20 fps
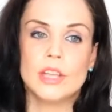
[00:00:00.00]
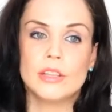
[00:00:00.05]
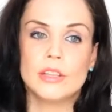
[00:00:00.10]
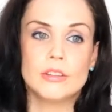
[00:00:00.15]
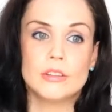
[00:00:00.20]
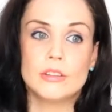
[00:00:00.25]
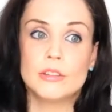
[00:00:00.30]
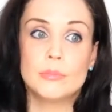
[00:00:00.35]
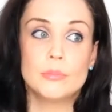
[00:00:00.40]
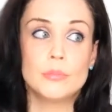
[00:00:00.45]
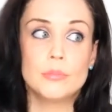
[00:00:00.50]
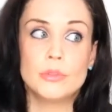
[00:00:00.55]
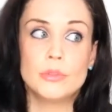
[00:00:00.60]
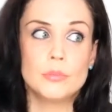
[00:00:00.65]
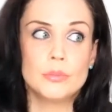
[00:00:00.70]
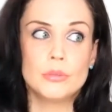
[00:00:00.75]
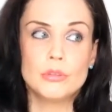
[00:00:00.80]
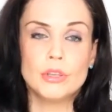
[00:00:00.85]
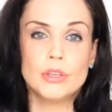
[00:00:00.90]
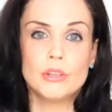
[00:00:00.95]
like the
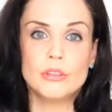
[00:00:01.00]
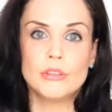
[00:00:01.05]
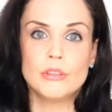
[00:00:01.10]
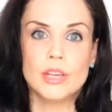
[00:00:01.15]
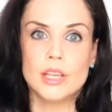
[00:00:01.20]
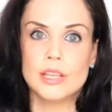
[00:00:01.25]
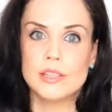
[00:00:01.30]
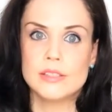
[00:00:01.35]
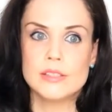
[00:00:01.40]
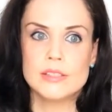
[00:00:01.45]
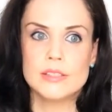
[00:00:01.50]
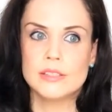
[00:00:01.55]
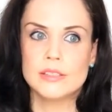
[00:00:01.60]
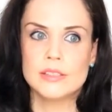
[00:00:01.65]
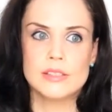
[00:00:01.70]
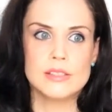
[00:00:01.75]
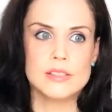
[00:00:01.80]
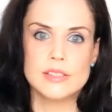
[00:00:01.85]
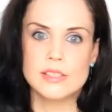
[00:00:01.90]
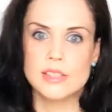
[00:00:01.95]
progress, and
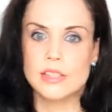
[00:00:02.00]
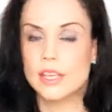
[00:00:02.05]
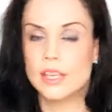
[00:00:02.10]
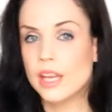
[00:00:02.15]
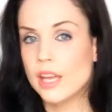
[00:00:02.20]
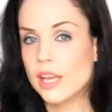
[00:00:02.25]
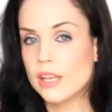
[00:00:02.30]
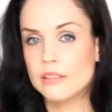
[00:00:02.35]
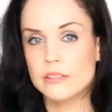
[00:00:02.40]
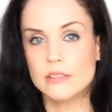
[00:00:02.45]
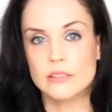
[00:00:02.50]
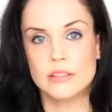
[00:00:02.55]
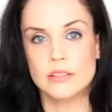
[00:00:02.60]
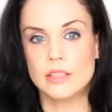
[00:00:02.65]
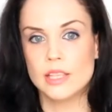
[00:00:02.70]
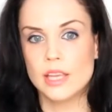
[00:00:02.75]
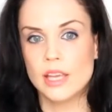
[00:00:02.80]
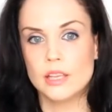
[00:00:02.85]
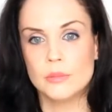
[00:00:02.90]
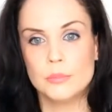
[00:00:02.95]
as I said, I had
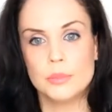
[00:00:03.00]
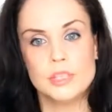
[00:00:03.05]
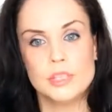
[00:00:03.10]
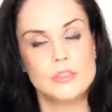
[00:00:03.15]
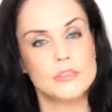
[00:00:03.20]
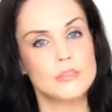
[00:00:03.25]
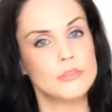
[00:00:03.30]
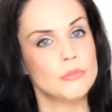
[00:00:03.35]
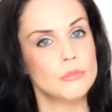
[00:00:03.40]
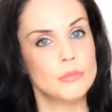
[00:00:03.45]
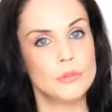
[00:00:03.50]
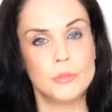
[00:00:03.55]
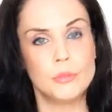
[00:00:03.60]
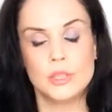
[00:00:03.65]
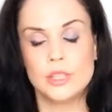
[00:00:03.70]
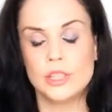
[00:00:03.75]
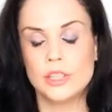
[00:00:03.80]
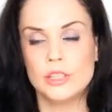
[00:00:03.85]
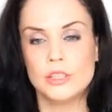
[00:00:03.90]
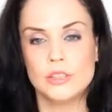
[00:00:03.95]
the alopecia from the
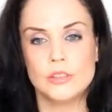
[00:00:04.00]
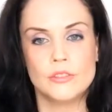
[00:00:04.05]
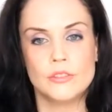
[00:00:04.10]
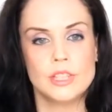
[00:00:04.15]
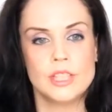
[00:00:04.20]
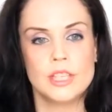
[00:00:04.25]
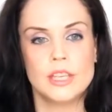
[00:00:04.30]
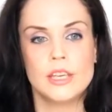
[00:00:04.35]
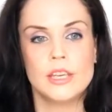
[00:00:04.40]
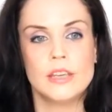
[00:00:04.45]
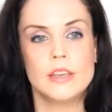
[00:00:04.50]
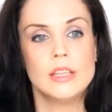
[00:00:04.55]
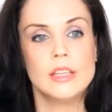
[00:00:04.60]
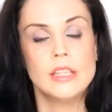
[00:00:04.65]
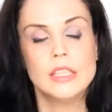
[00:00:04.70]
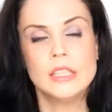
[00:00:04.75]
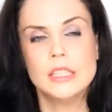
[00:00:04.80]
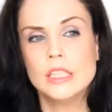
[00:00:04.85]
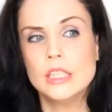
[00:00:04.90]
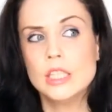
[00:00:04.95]
beginning of the year.
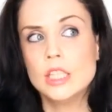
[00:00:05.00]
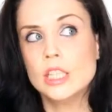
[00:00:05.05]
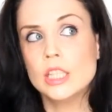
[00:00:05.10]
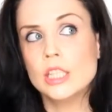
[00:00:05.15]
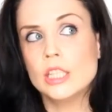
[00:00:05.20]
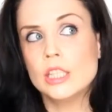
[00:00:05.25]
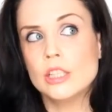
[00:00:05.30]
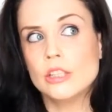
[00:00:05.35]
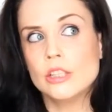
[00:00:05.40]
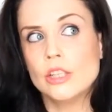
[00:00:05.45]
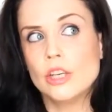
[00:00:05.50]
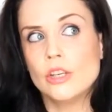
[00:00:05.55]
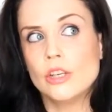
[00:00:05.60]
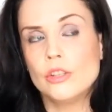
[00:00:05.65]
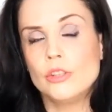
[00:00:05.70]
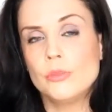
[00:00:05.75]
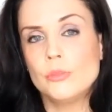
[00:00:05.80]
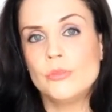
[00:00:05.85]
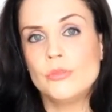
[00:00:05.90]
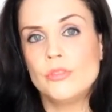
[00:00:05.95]
The
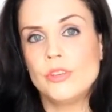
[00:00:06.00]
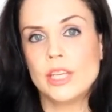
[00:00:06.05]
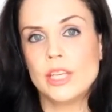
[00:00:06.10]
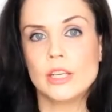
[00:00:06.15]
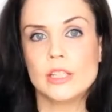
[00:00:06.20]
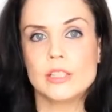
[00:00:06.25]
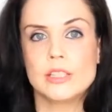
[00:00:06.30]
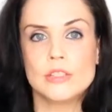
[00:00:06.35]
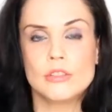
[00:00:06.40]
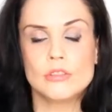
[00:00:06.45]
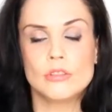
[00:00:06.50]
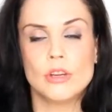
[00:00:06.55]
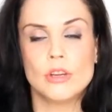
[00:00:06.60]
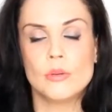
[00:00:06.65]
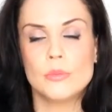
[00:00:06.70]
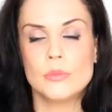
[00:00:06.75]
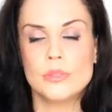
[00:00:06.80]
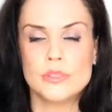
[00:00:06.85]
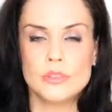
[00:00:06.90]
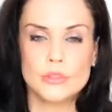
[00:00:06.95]
only thing I did
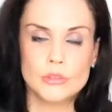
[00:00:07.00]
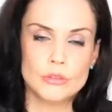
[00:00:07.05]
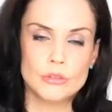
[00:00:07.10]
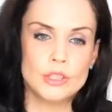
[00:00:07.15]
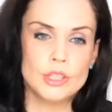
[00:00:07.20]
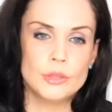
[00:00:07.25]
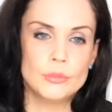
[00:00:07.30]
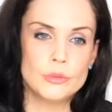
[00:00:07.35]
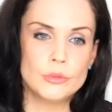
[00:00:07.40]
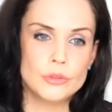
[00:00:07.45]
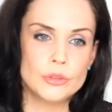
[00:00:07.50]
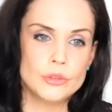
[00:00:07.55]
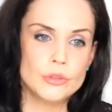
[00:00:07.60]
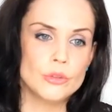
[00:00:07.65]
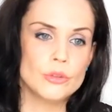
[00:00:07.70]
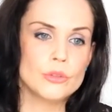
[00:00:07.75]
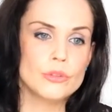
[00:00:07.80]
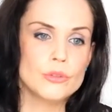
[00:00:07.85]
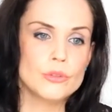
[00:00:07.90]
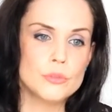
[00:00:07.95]
try was the cream the
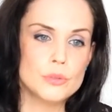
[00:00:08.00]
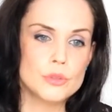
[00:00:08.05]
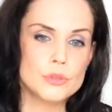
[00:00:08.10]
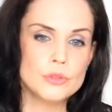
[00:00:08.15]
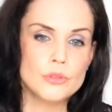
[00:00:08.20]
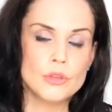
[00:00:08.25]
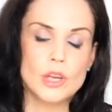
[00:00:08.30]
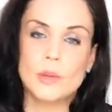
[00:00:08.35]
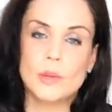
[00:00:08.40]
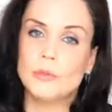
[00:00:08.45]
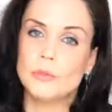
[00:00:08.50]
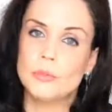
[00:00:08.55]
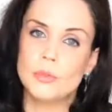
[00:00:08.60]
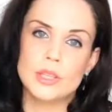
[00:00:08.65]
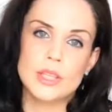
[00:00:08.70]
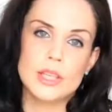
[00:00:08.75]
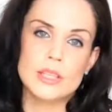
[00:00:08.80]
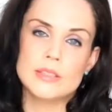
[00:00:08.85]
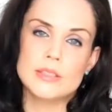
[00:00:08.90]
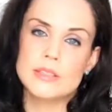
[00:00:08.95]
doctor prescribed,
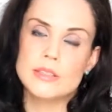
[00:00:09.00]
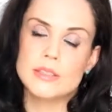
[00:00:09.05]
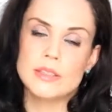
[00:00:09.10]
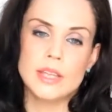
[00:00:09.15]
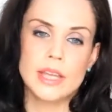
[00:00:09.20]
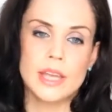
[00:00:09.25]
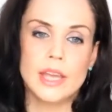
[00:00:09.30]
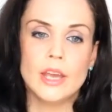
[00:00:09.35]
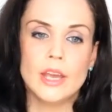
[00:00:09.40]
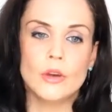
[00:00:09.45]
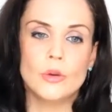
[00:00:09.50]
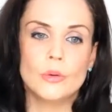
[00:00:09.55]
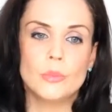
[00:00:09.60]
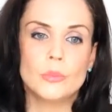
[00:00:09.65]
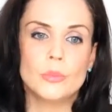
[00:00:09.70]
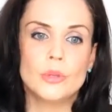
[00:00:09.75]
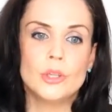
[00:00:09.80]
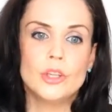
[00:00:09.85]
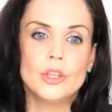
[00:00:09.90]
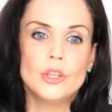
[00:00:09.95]
but that didn't
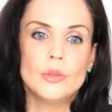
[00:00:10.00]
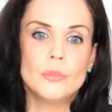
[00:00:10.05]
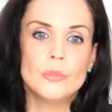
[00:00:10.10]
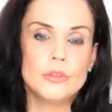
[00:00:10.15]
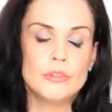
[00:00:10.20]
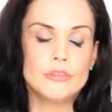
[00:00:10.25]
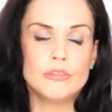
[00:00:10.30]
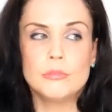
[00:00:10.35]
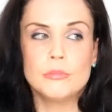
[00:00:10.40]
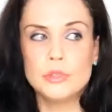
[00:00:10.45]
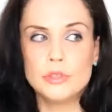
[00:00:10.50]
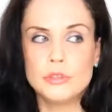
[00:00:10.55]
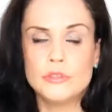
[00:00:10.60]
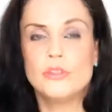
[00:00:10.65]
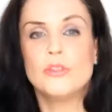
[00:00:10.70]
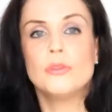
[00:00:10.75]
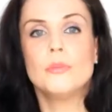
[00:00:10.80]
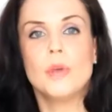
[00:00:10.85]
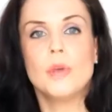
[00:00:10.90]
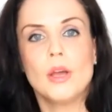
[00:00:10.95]
help. But from the
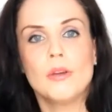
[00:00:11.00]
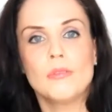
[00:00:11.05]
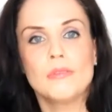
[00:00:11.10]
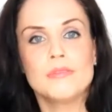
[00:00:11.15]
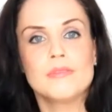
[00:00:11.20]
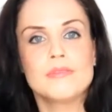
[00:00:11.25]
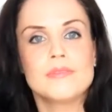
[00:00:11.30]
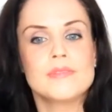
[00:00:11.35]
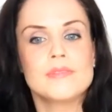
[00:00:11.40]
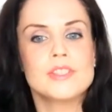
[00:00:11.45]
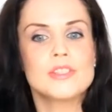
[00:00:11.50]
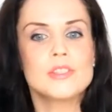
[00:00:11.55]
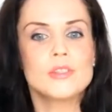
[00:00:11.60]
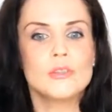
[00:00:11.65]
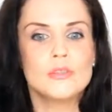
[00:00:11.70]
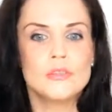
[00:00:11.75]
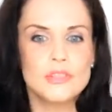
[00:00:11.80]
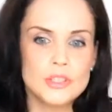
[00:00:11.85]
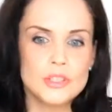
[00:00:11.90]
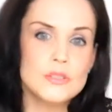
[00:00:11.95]
2 months
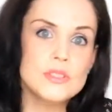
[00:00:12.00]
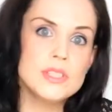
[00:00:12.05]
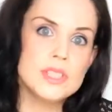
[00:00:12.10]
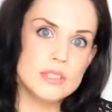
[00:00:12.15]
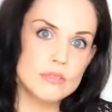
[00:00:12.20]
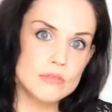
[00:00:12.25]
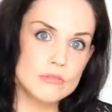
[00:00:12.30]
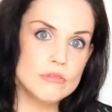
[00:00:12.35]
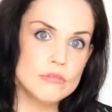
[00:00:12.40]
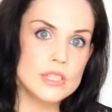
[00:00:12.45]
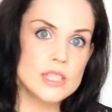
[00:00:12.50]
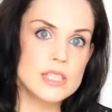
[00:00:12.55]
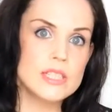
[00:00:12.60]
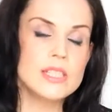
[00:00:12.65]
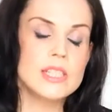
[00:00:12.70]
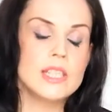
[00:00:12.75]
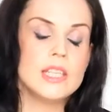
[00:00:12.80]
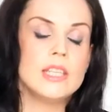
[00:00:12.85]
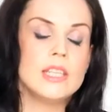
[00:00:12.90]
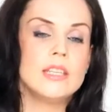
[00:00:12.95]
of using
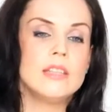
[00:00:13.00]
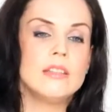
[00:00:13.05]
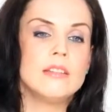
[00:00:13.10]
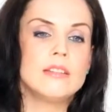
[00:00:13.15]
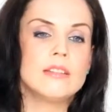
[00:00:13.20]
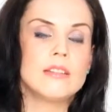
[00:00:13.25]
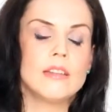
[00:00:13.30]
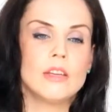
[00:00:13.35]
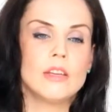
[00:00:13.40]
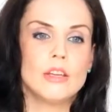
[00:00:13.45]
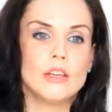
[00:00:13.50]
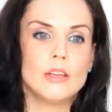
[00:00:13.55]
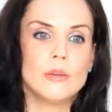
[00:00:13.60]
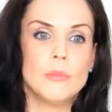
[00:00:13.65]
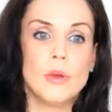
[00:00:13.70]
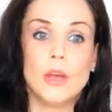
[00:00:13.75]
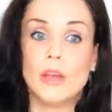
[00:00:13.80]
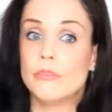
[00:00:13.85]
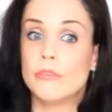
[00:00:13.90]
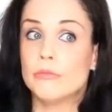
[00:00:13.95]
Reseed,
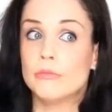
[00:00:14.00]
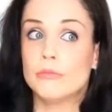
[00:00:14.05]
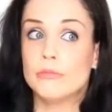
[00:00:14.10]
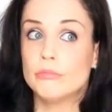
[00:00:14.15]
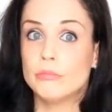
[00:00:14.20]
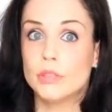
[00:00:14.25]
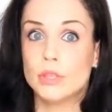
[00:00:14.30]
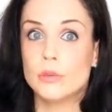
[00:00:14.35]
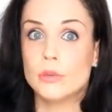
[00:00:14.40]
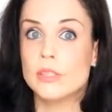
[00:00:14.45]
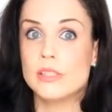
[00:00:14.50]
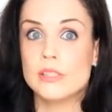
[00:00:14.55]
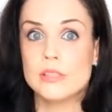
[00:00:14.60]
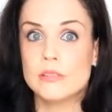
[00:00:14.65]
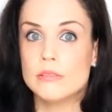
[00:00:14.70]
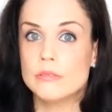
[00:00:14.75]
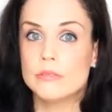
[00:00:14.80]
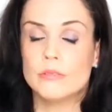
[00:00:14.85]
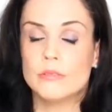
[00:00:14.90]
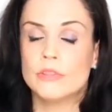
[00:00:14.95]
I've
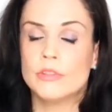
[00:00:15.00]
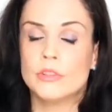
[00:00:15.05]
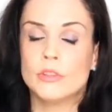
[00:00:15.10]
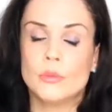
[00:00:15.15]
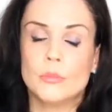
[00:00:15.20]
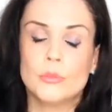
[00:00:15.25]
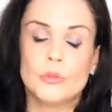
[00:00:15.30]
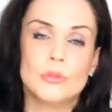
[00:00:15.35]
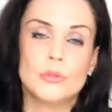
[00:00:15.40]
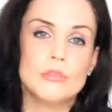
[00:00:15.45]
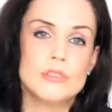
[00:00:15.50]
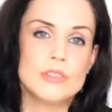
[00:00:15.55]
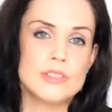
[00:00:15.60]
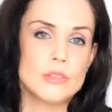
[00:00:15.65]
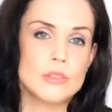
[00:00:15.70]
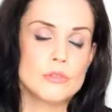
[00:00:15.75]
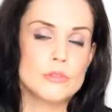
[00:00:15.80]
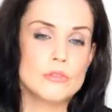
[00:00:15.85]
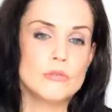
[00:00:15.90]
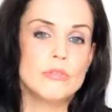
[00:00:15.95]
noticed phenomenal
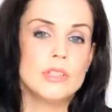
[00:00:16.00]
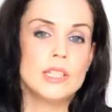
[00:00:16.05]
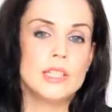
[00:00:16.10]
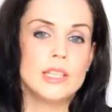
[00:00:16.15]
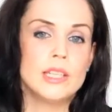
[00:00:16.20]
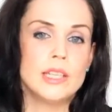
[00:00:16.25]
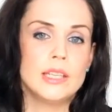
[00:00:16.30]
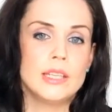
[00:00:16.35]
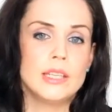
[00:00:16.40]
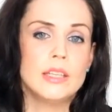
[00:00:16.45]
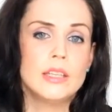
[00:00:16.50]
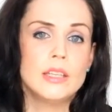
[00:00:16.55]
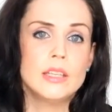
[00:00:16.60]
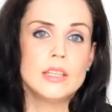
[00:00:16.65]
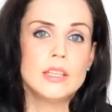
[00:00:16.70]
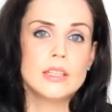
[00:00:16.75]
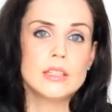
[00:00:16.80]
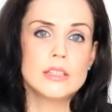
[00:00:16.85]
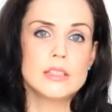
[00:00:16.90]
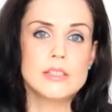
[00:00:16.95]
results, really,
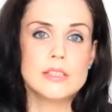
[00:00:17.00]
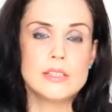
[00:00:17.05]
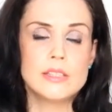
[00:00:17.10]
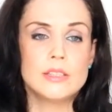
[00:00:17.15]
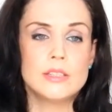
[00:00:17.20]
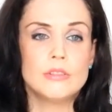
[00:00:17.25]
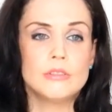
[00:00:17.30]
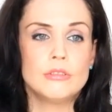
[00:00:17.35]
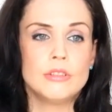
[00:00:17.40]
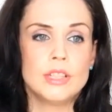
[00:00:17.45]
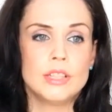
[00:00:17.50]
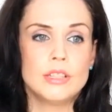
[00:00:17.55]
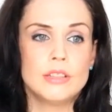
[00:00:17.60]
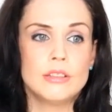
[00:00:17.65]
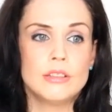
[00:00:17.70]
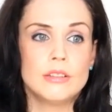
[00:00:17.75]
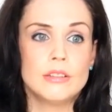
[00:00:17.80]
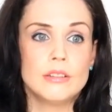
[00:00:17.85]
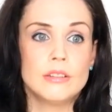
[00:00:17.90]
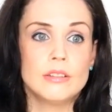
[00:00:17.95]

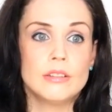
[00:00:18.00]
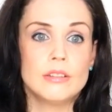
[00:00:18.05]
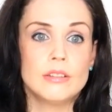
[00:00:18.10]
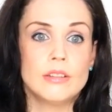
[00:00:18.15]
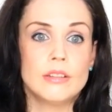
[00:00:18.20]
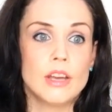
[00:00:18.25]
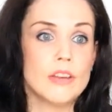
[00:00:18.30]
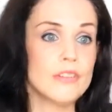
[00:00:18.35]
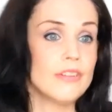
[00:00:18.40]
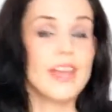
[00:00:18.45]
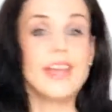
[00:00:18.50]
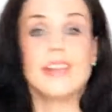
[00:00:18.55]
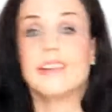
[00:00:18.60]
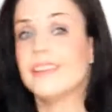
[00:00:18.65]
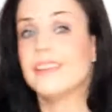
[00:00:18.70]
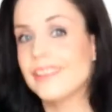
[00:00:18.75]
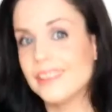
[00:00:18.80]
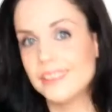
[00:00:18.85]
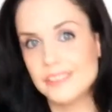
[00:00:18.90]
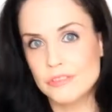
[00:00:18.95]
considering I've had
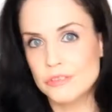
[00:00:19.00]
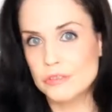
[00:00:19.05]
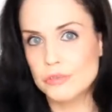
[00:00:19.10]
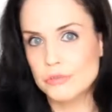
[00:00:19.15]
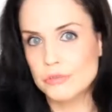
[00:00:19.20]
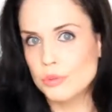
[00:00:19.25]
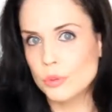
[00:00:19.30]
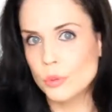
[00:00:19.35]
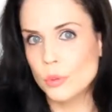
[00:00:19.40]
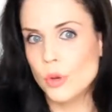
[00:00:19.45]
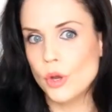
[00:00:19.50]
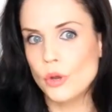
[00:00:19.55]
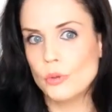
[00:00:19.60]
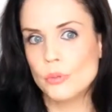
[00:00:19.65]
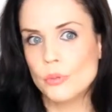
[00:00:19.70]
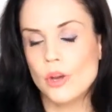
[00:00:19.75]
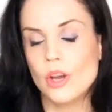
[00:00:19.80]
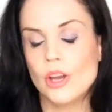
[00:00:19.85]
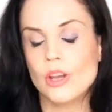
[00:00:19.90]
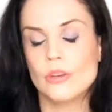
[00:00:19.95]
it for quite
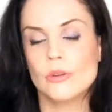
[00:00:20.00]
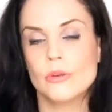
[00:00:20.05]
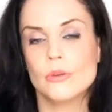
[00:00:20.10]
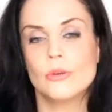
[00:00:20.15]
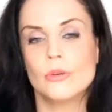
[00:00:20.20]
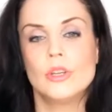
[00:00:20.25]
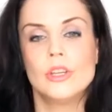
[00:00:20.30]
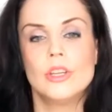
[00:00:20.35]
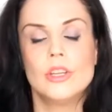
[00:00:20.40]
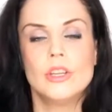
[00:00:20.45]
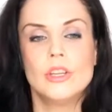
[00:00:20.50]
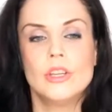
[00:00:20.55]
a while.